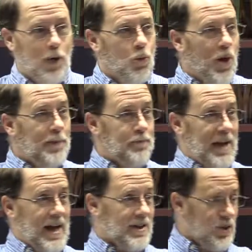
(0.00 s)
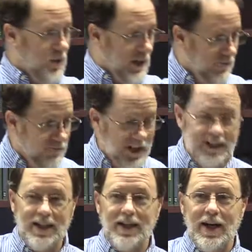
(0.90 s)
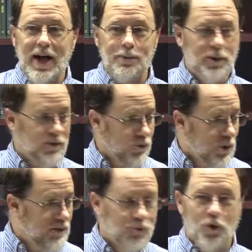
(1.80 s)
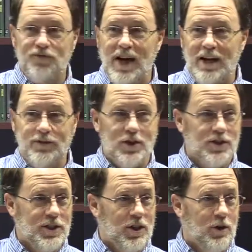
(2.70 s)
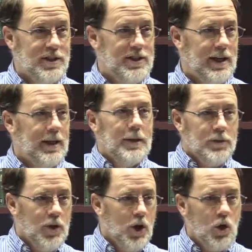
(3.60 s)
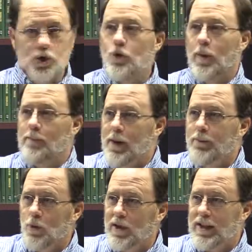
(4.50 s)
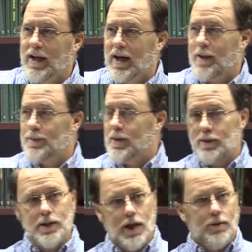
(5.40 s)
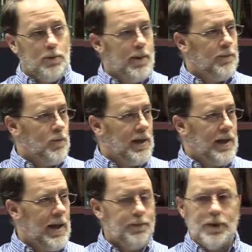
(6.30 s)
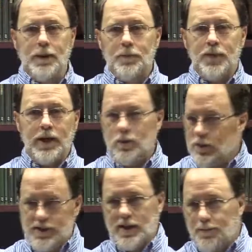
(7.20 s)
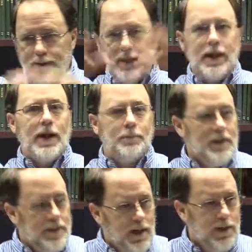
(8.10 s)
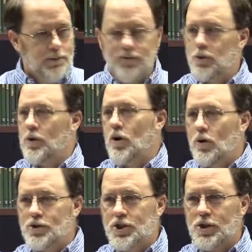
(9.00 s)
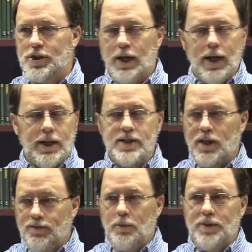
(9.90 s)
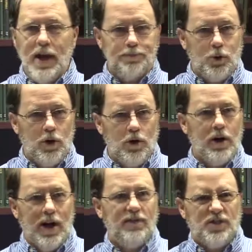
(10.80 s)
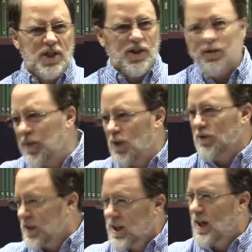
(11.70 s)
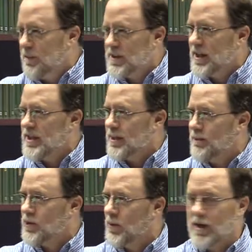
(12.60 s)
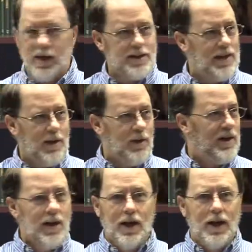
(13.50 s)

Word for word: He went back to an event that had happened three, four, five years ago and said, You know, you remember when that happened? I'm like, Yeah, I remember when it happened. And it was something that had been done before the whole church. And he said, From that point on, I've just felt the competition between us. And I went,